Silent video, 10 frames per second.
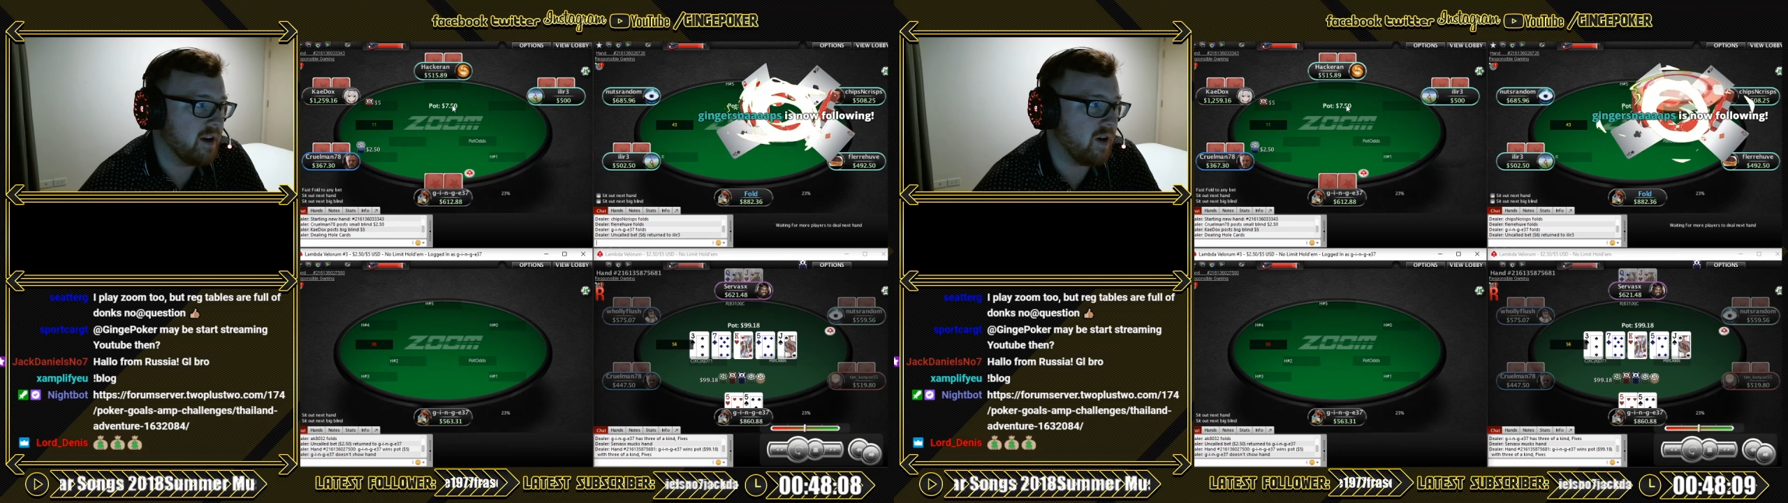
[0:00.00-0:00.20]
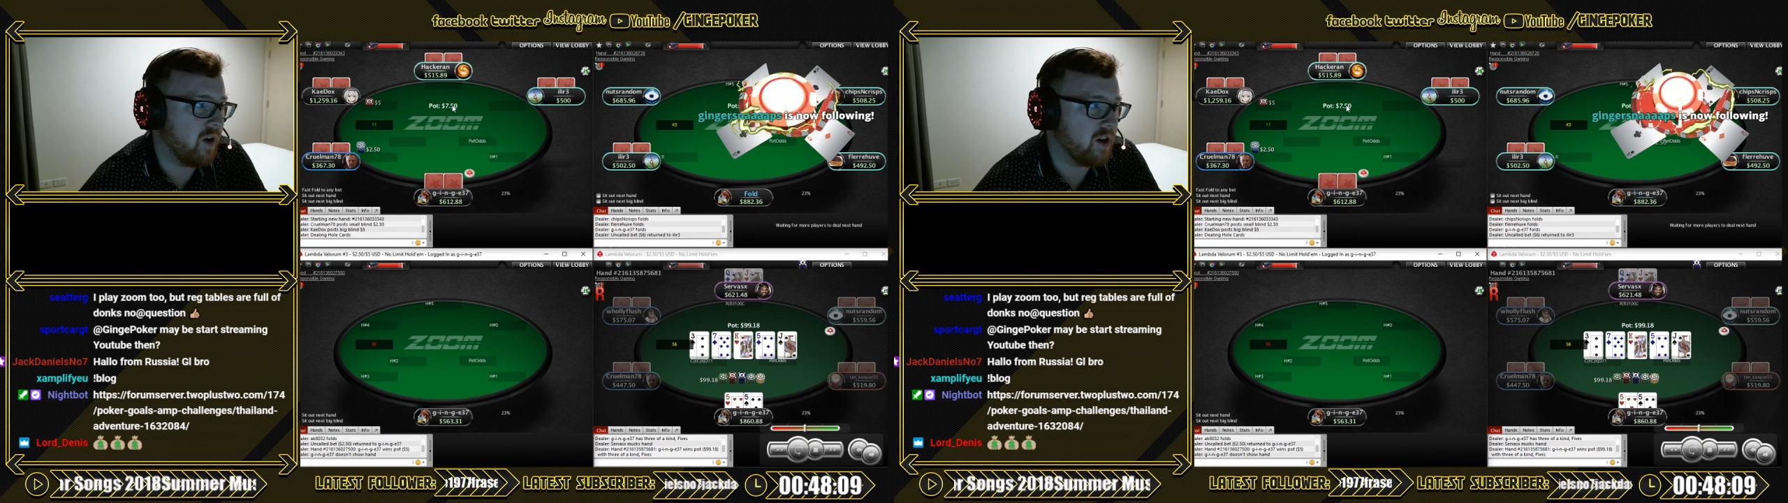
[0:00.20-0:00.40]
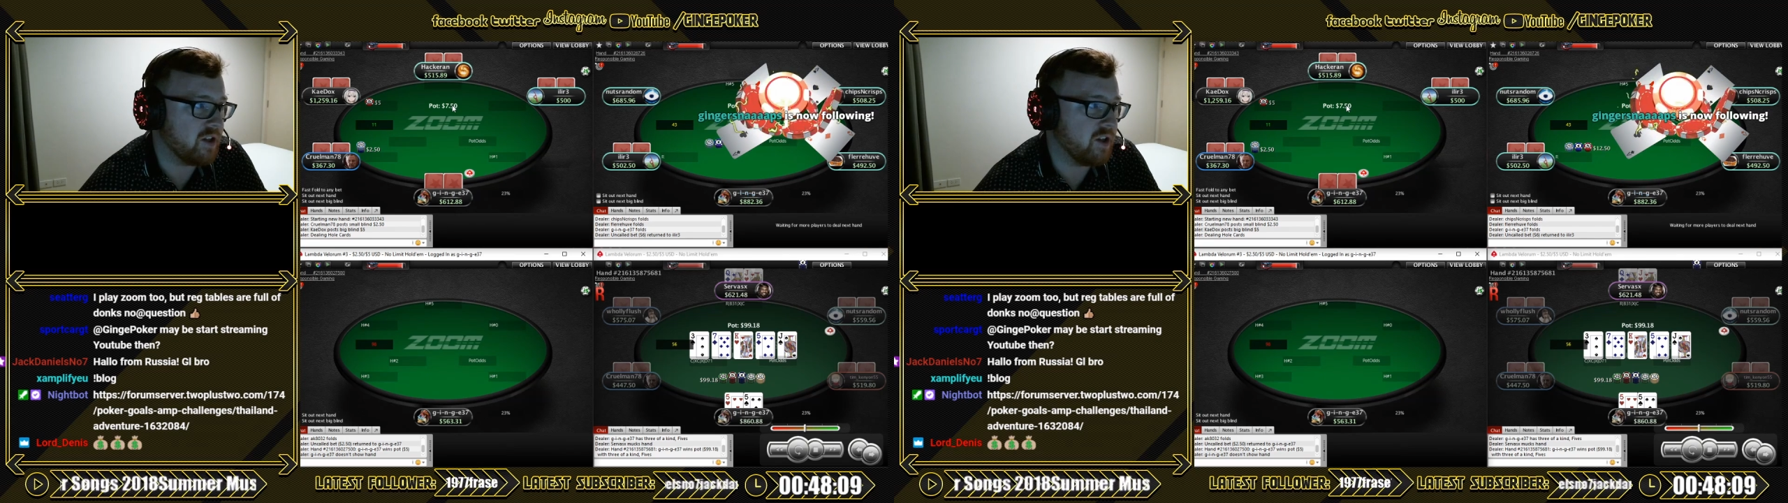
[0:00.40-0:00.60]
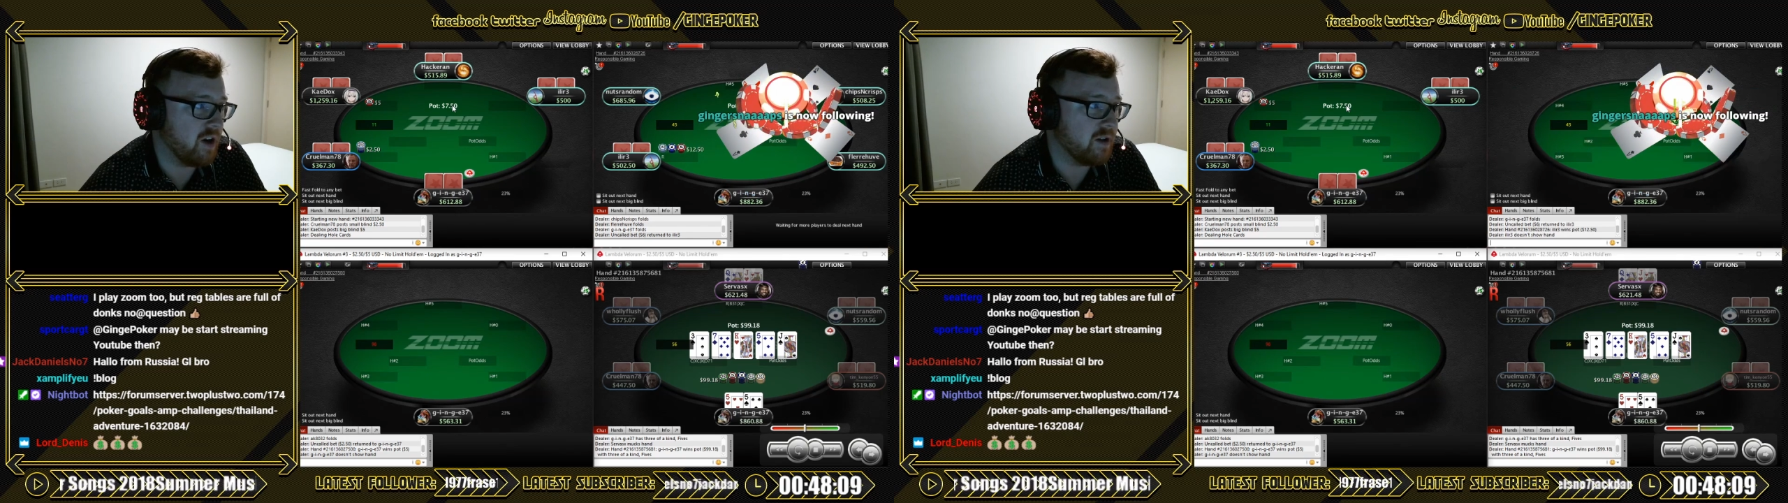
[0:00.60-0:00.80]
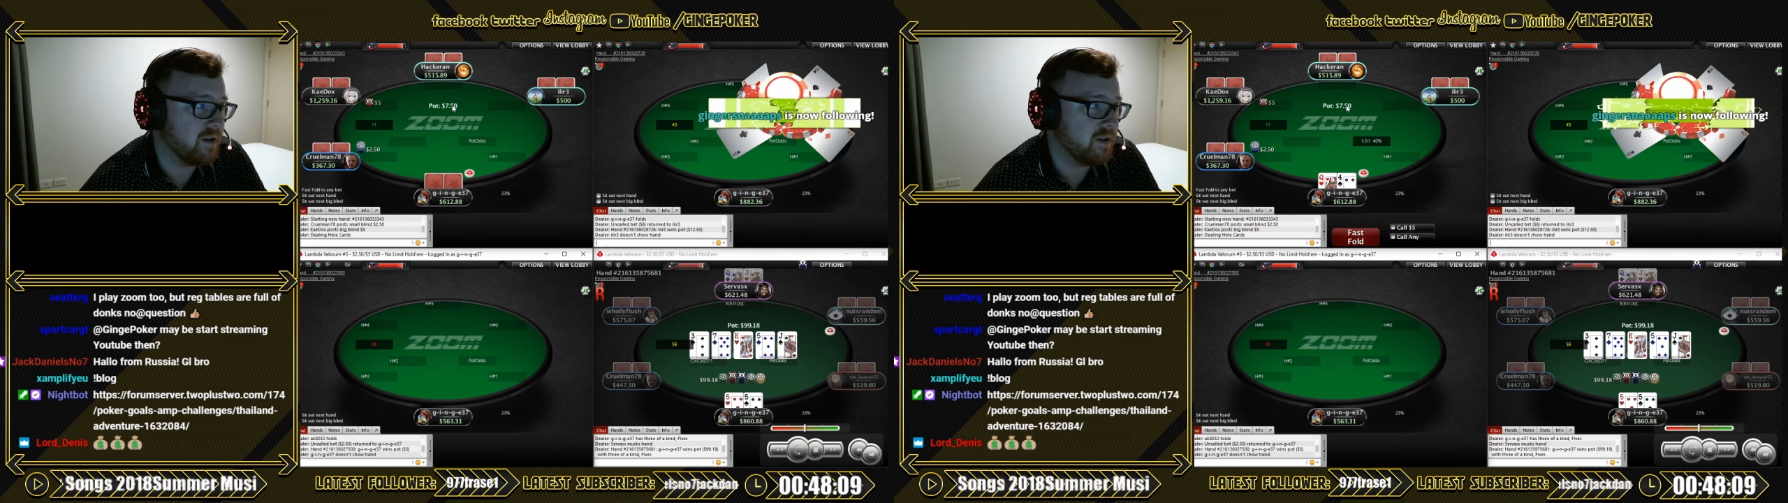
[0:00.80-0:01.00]
I just
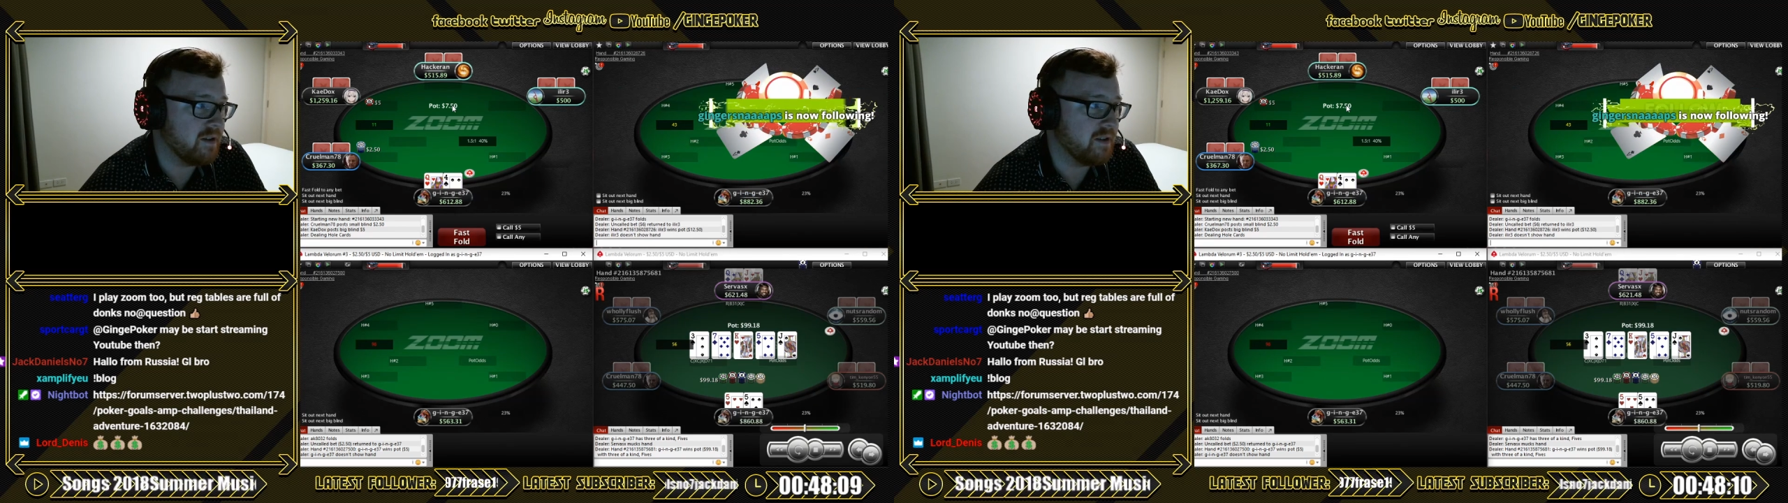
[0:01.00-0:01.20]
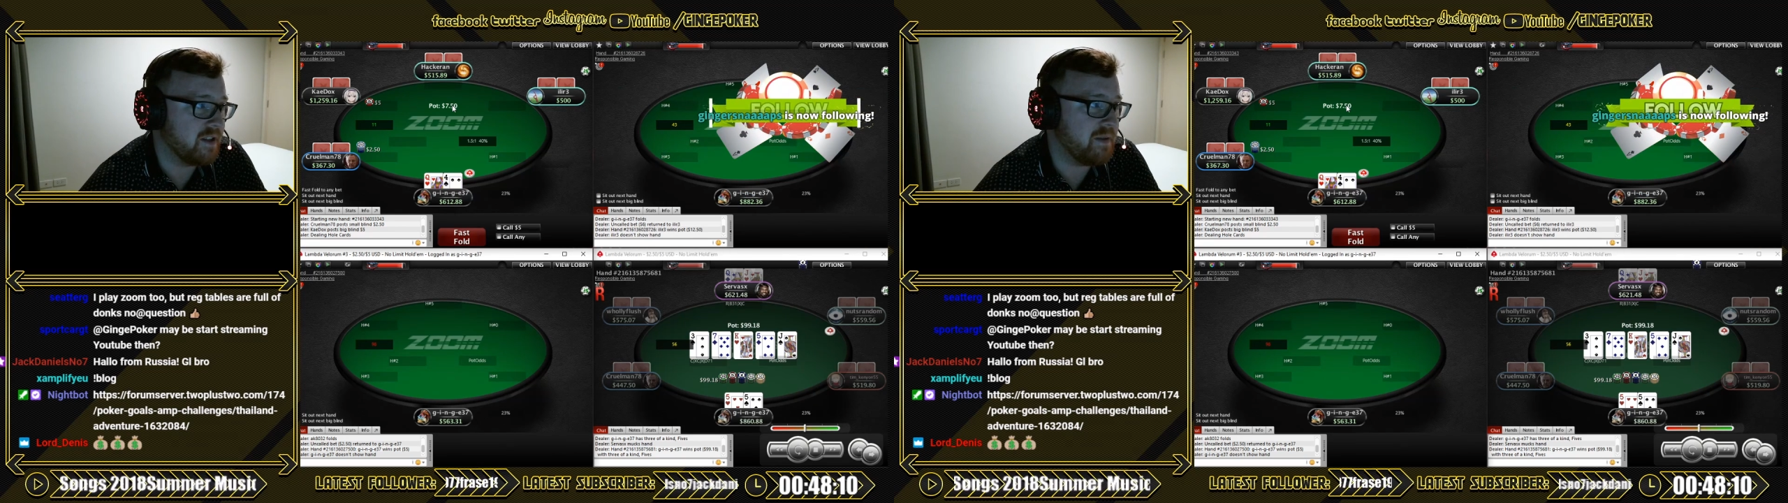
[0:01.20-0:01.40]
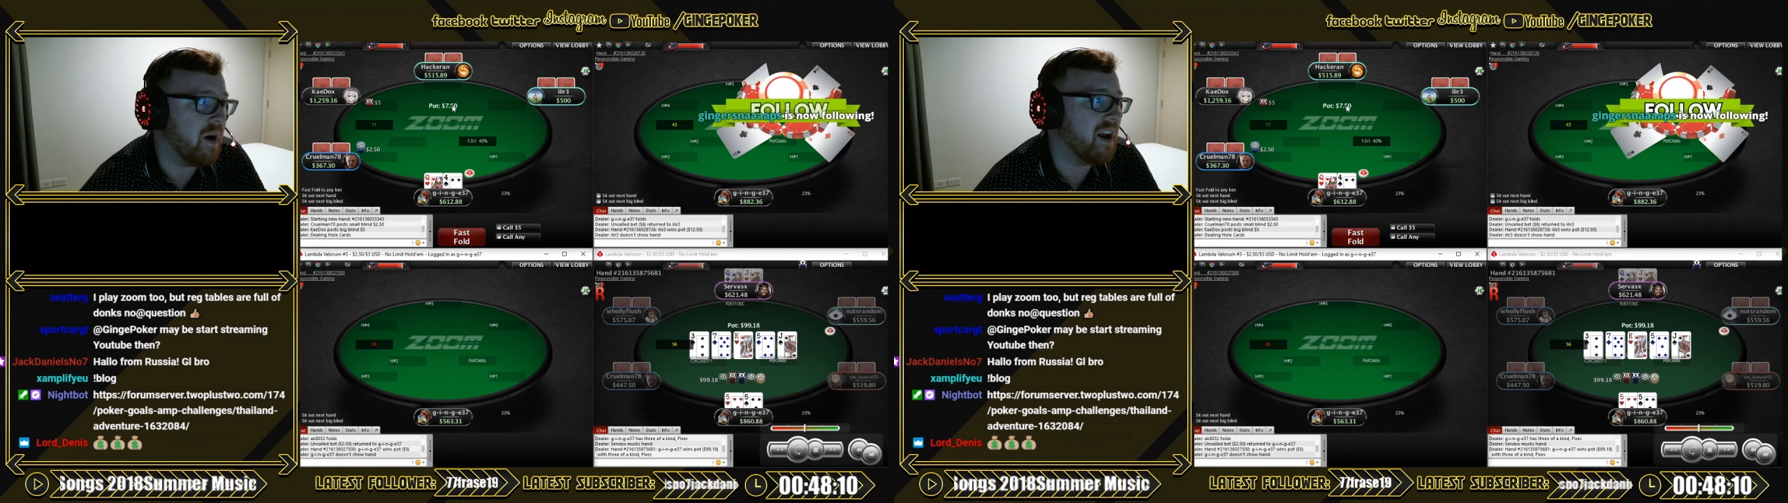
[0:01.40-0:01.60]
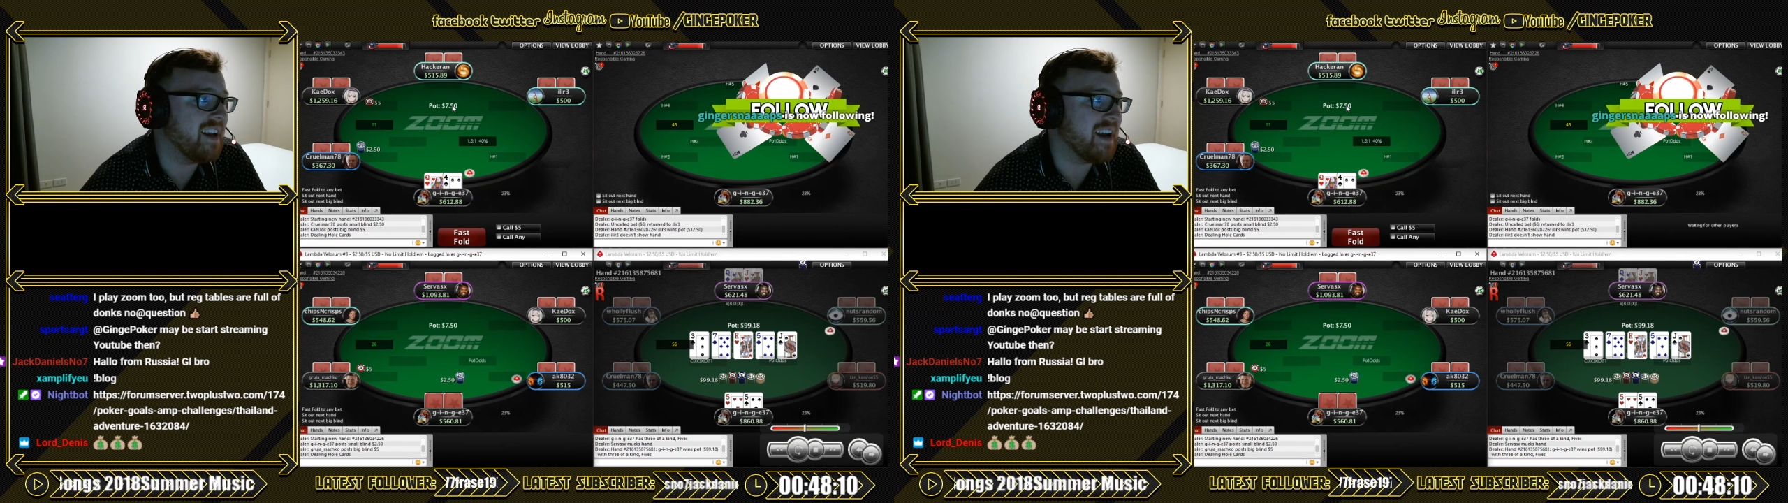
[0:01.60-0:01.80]
start smiling